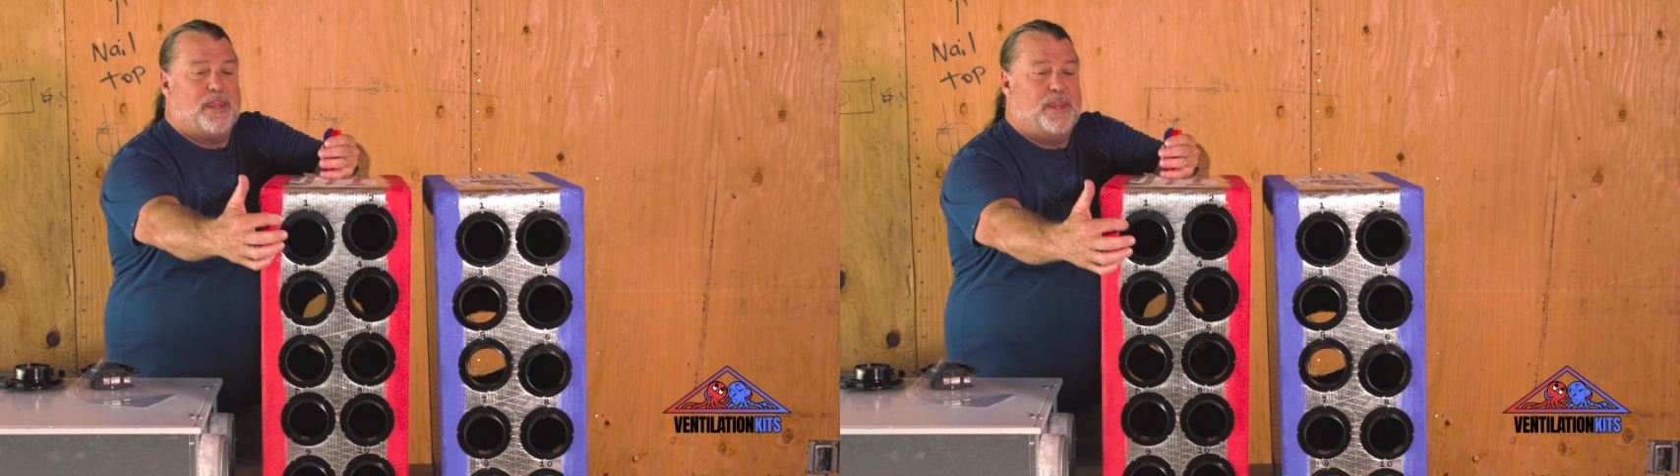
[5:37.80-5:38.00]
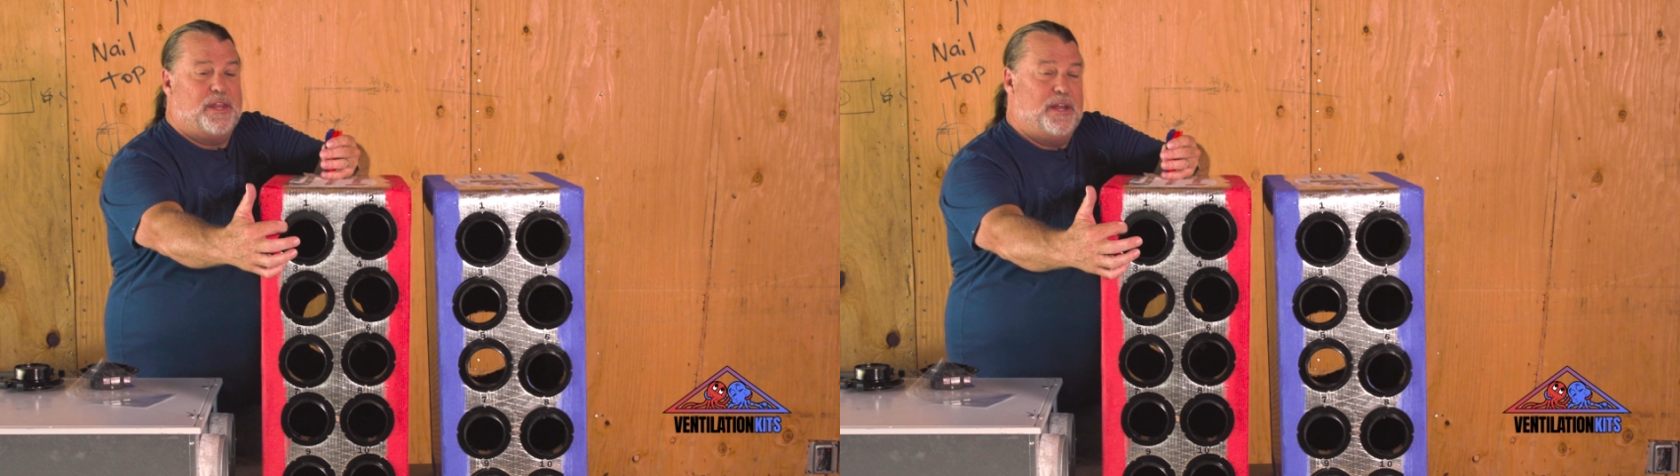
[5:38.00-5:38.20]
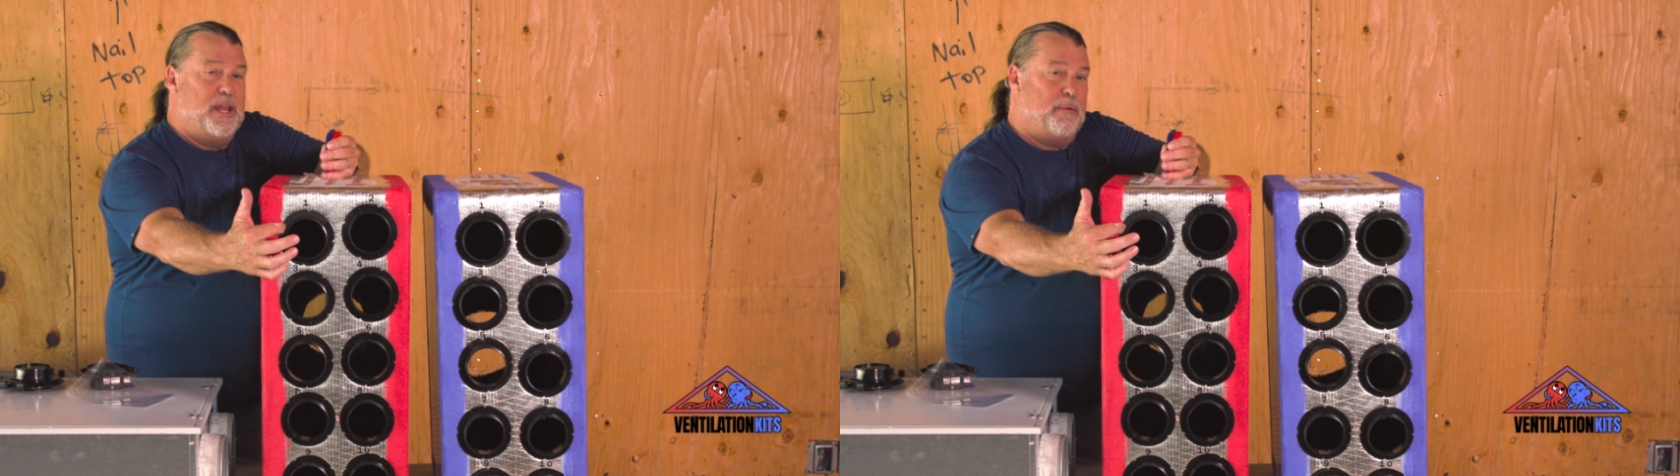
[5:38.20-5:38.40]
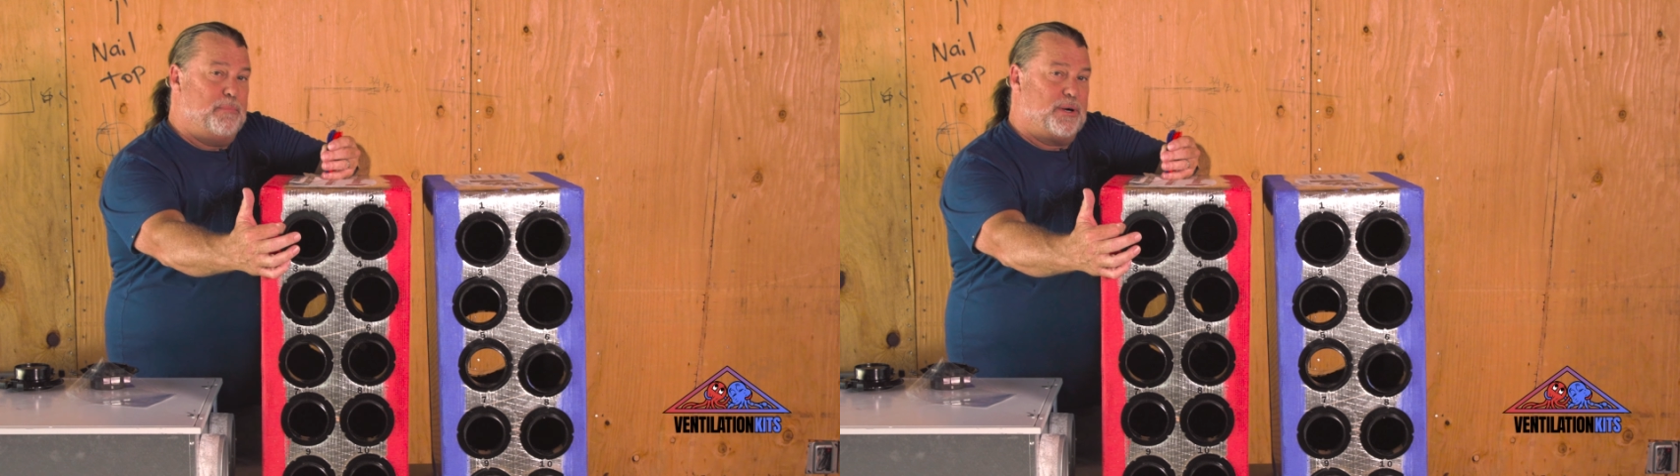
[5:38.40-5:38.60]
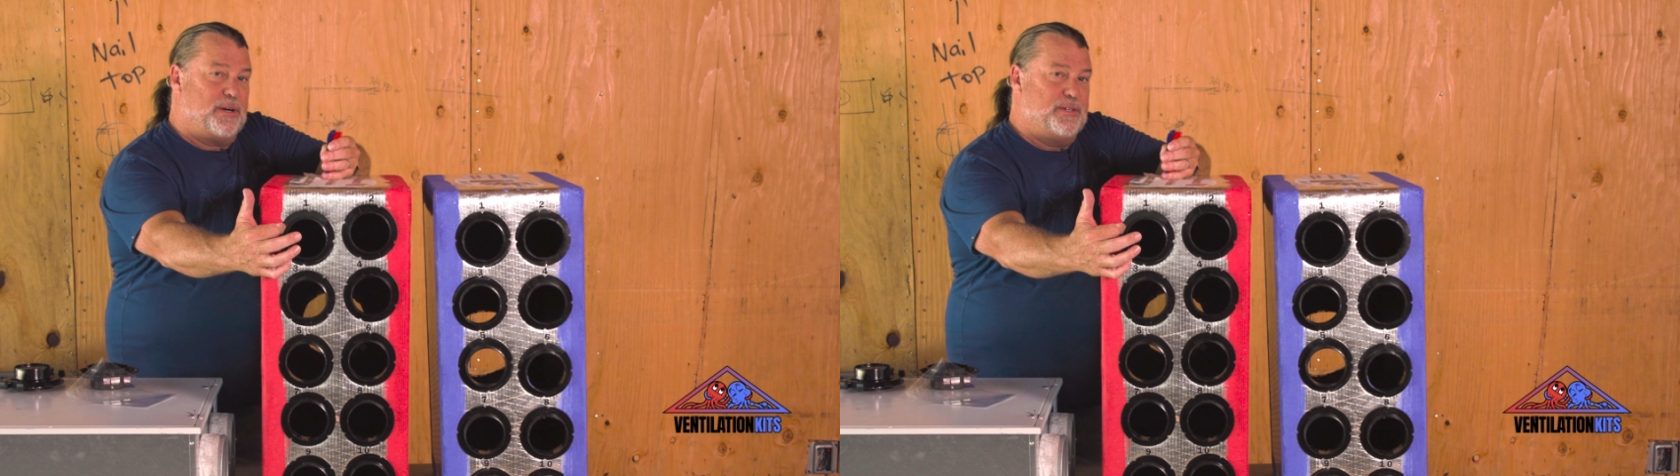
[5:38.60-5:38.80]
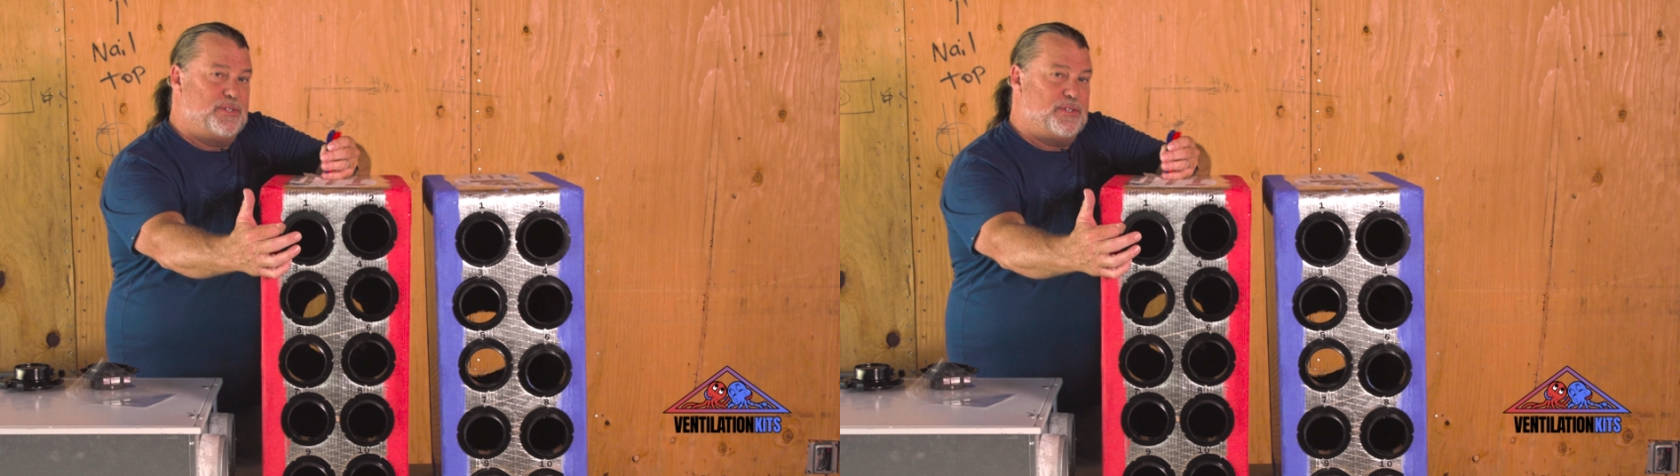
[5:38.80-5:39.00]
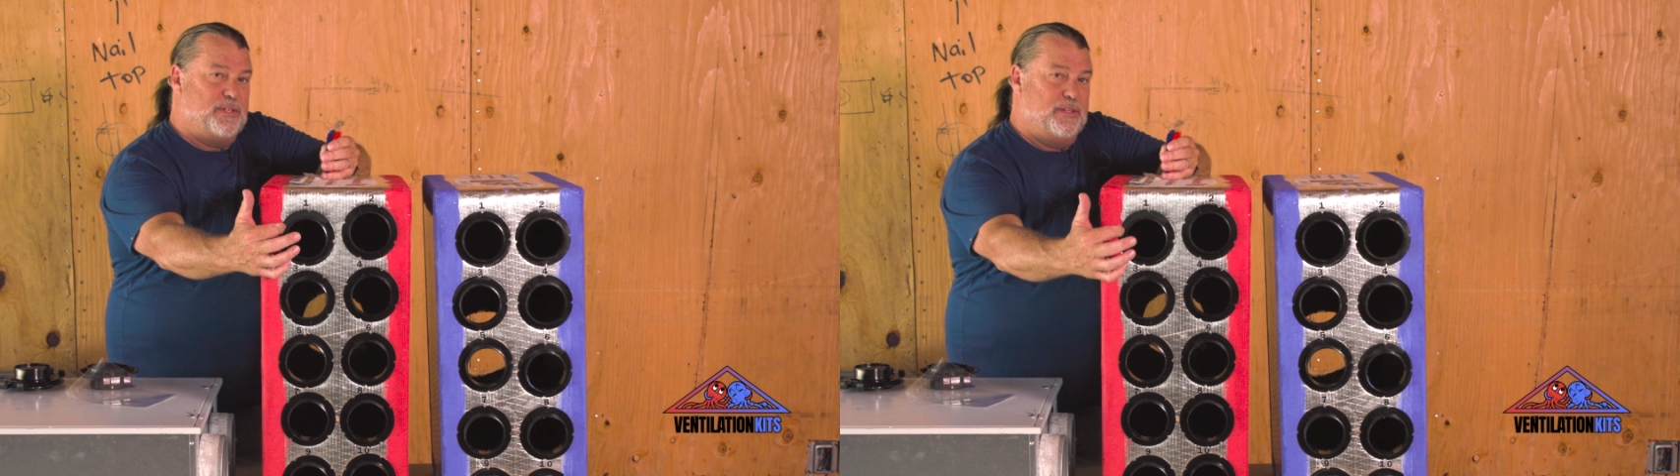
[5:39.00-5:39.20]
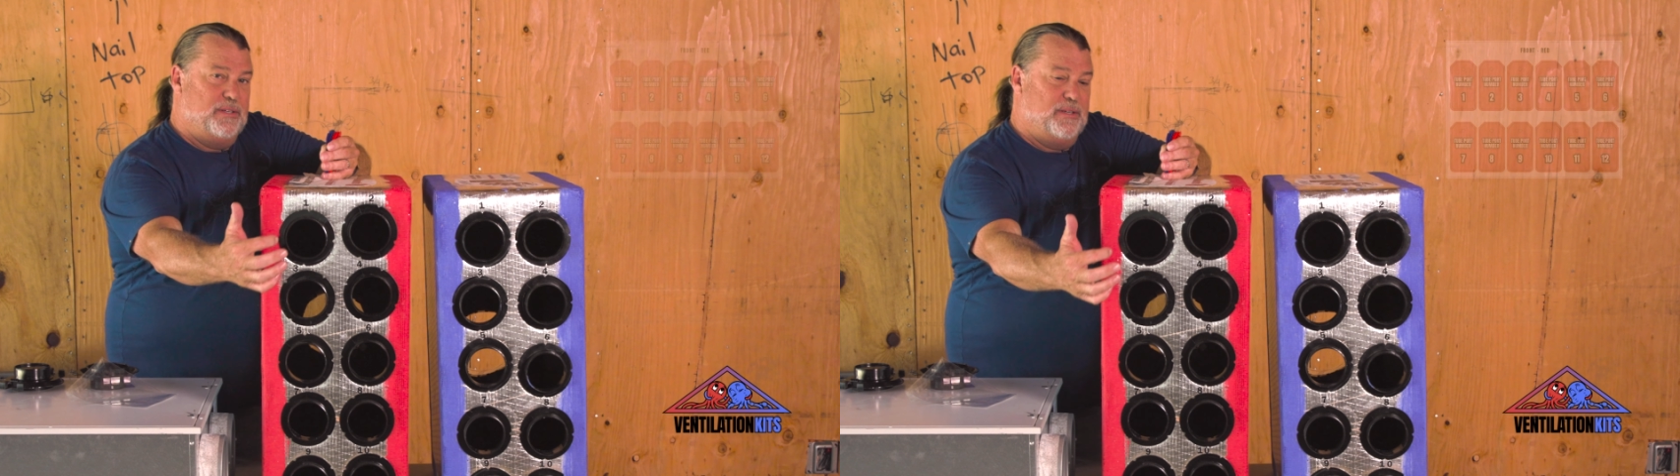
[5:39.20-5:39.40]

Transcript: The numbers